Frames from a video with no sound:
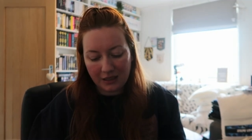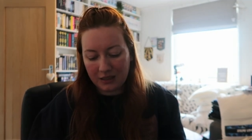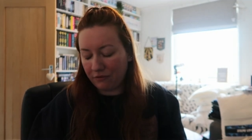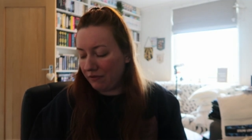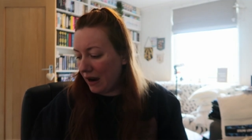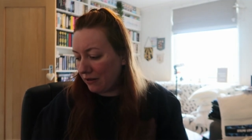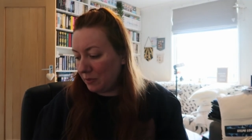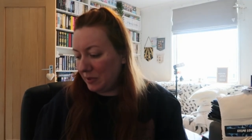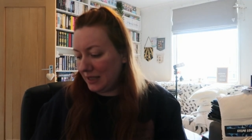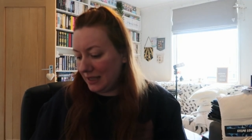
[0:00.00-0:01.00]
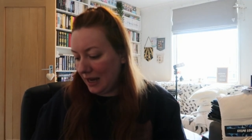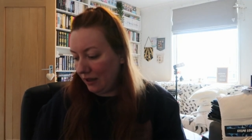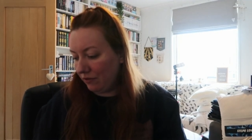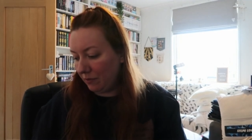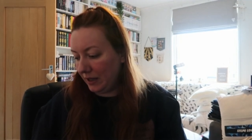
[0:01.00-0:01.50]
it's a very busy
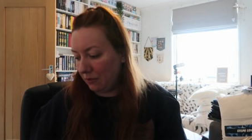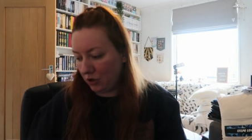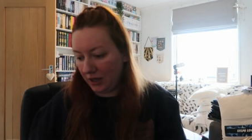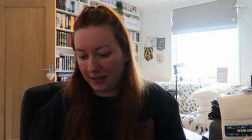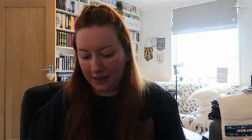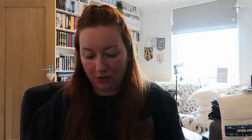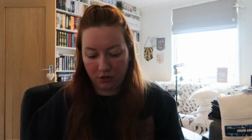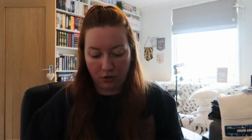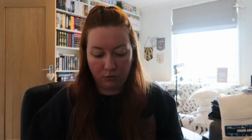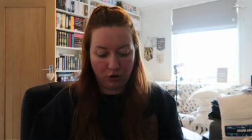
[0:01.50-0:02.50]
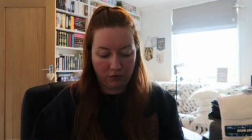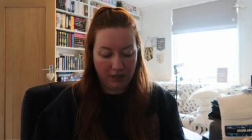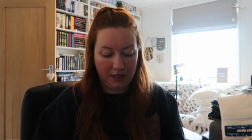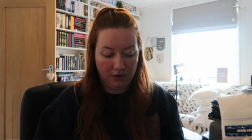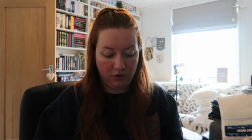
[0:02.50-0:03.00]
day for me I'm trying to get so much
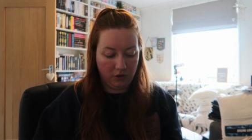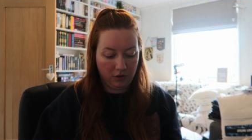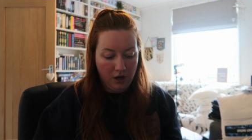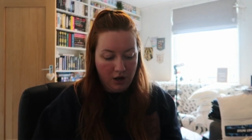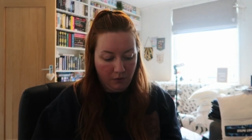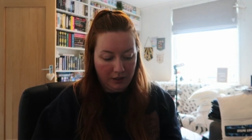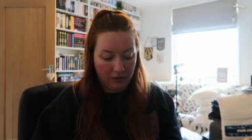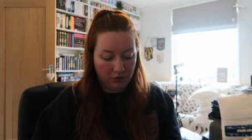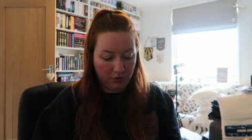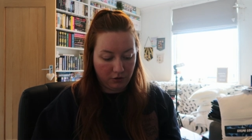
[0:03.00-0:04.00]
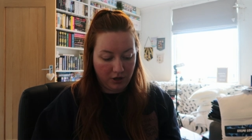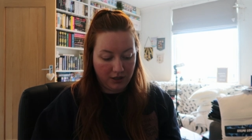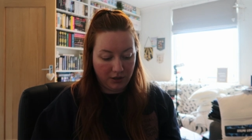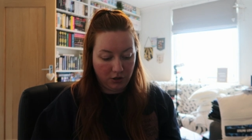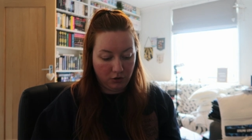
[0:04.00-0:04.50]
reading done while also
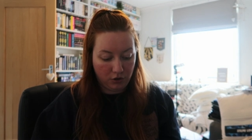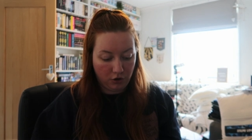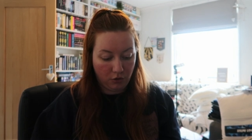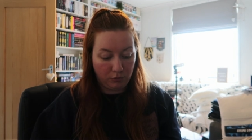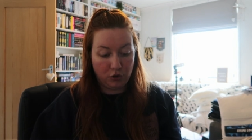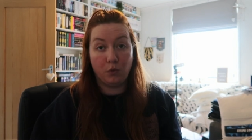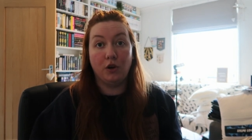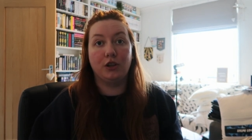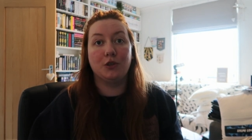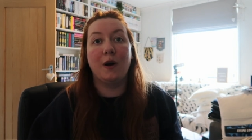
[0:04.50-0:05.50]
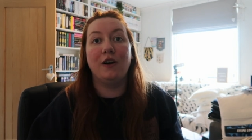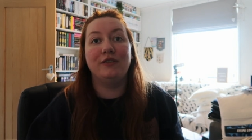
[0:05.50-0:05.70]
trying to do so much work as well